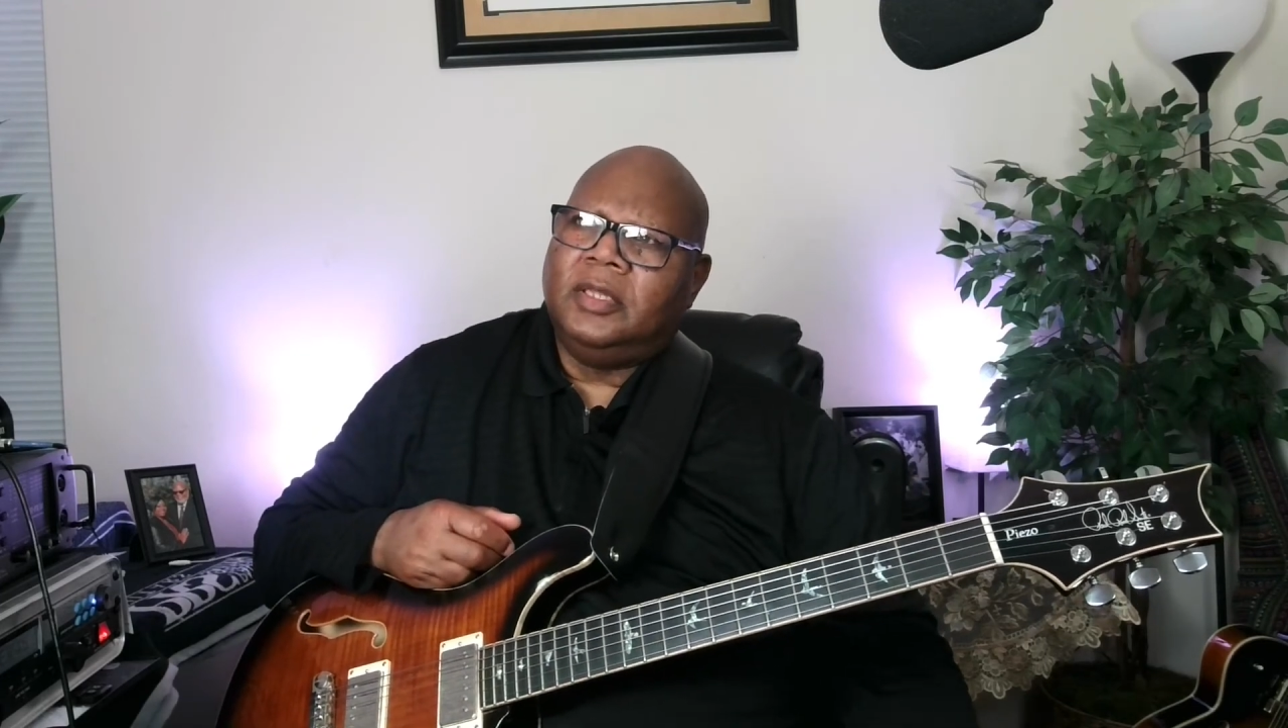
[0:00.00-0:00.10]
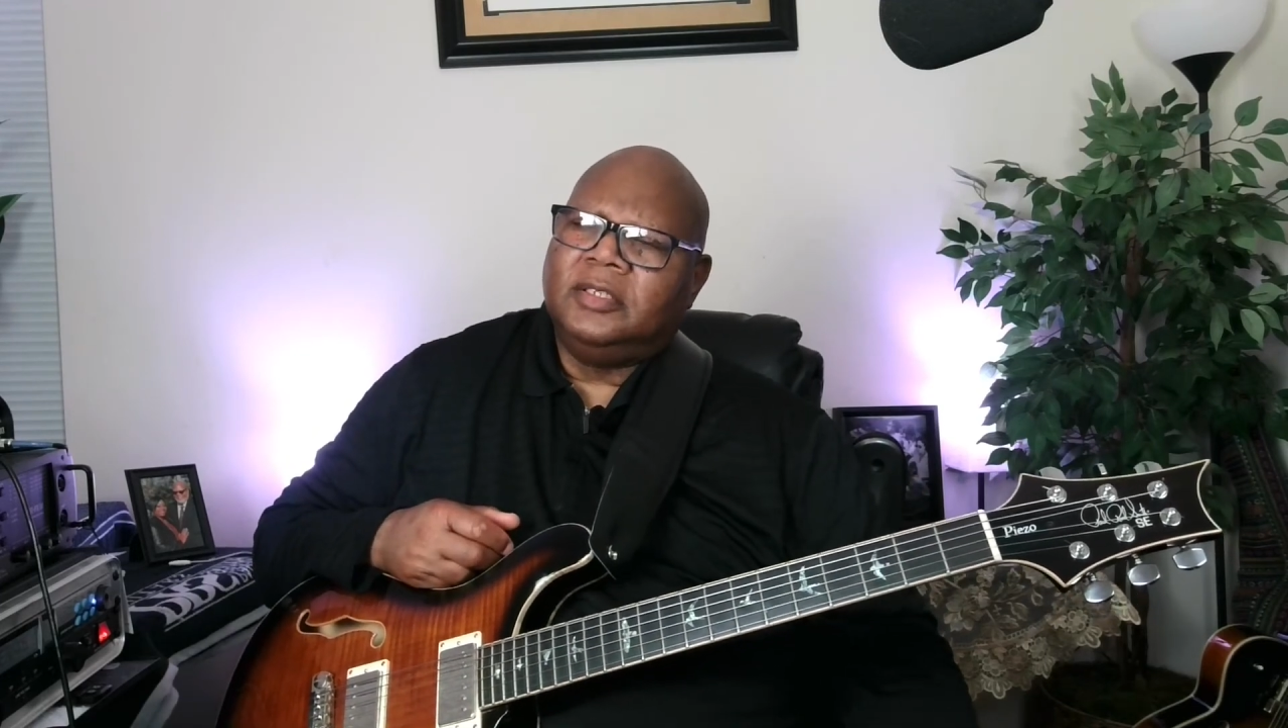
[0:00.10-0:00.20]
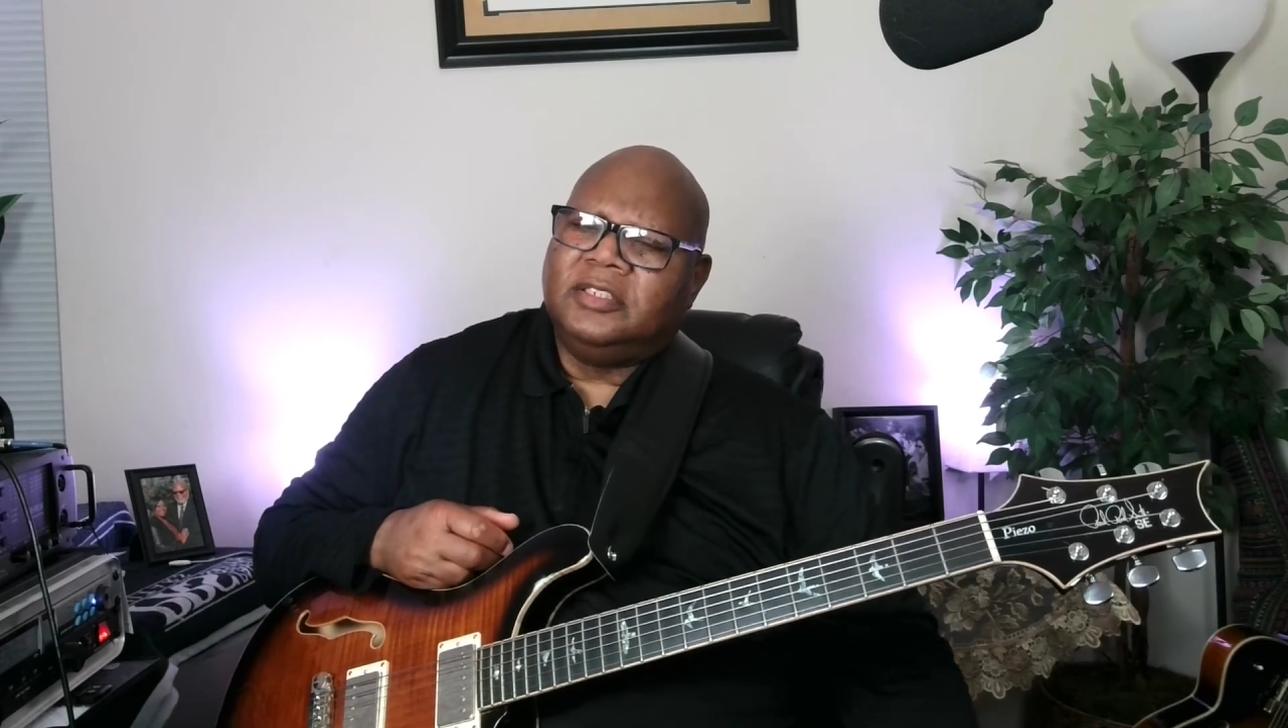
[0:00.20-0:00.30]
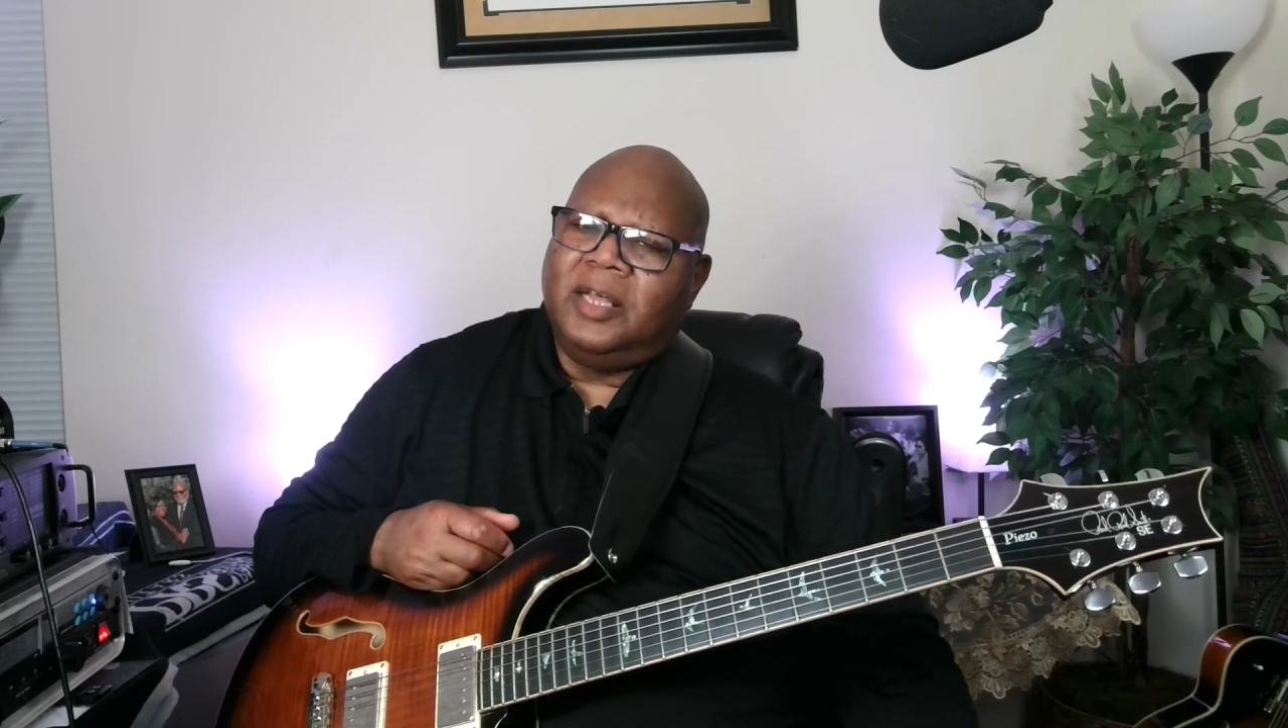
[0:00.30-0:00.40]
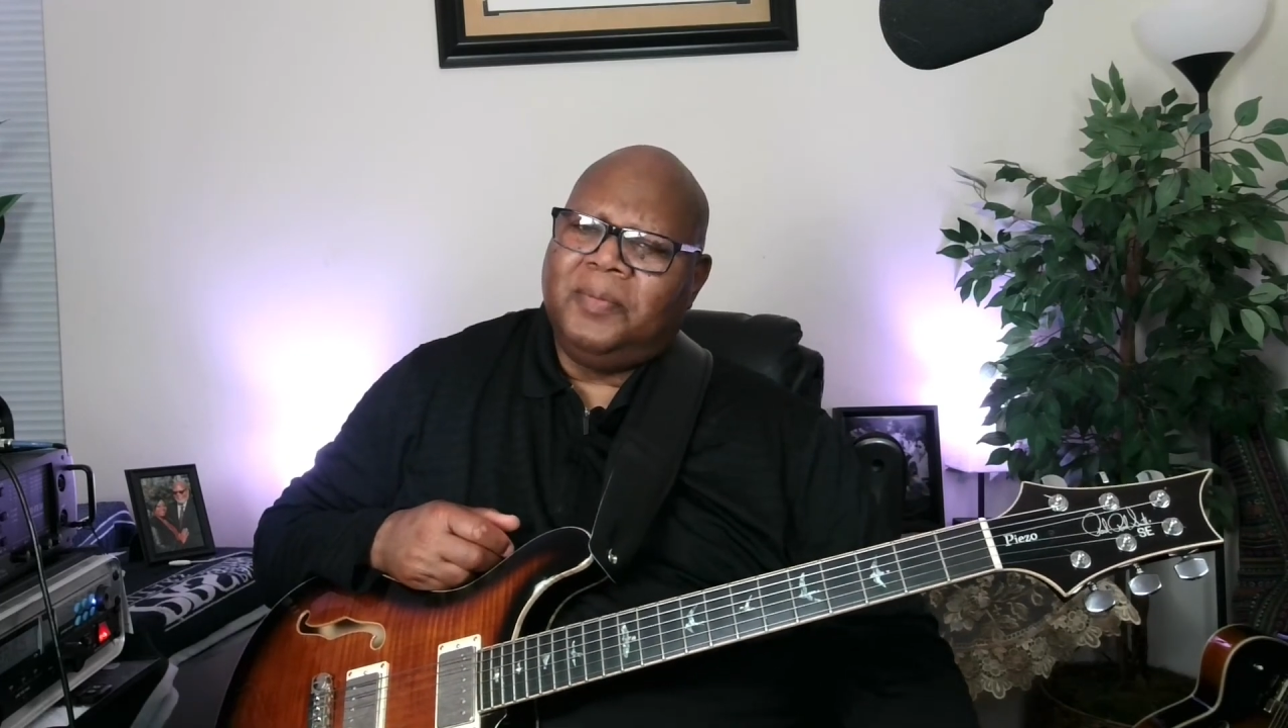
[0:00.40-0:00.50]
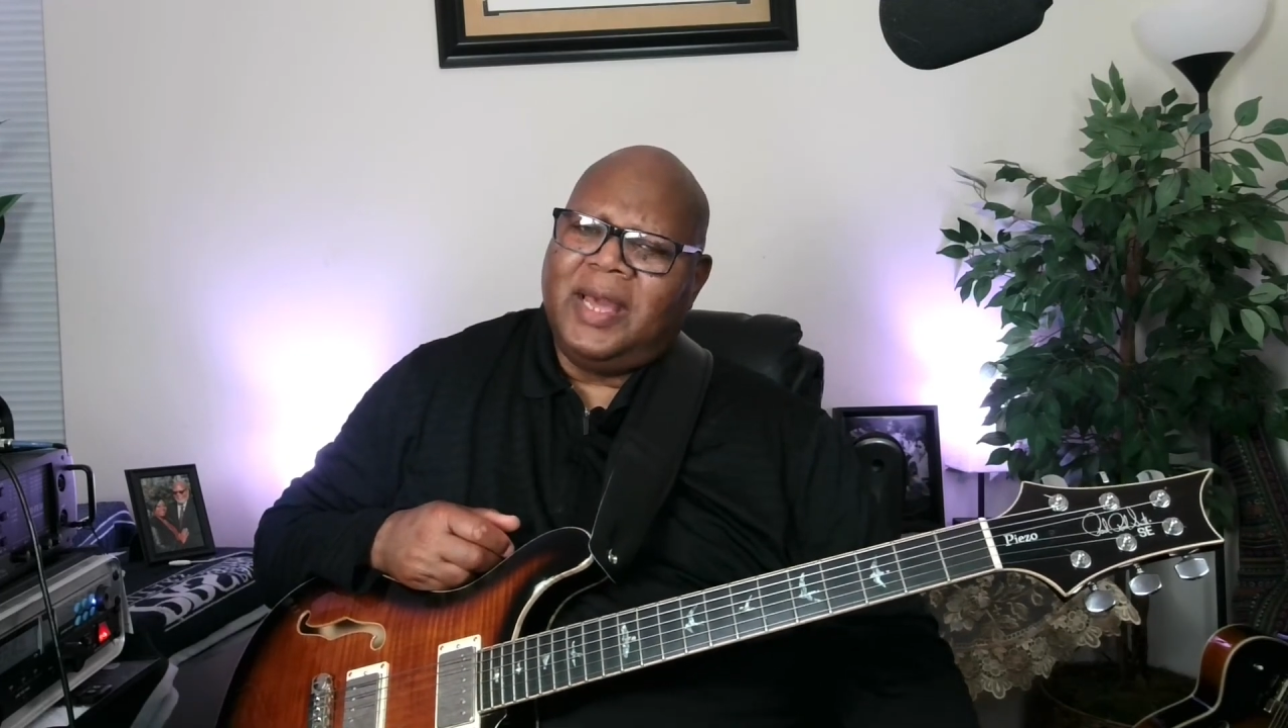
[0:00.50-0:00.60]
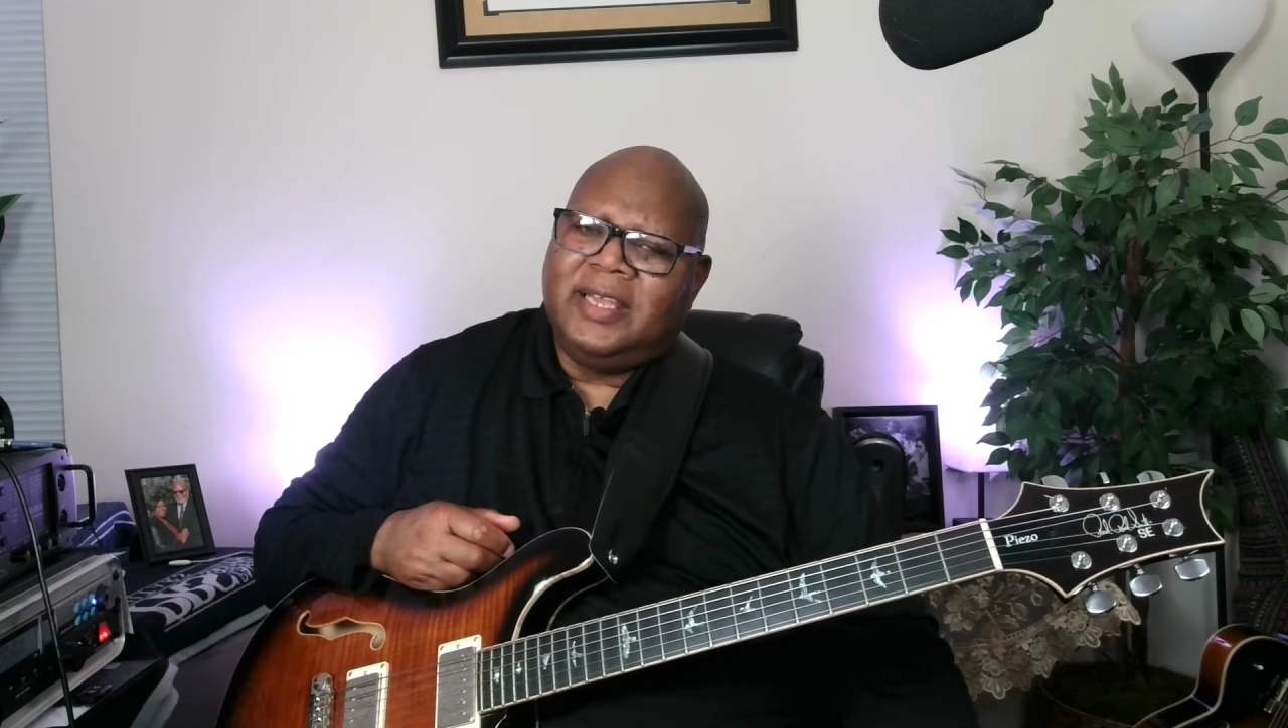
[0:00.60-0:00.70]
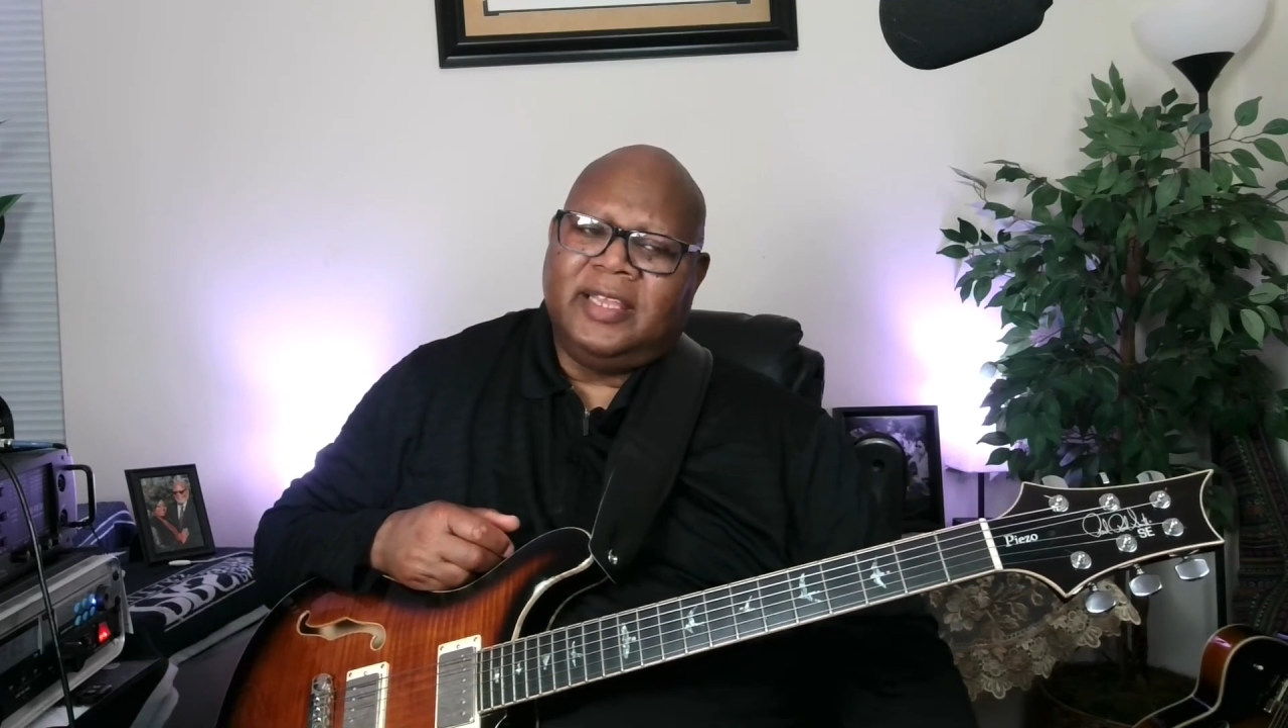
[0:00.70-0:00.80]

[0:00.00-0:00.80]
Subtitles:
somebody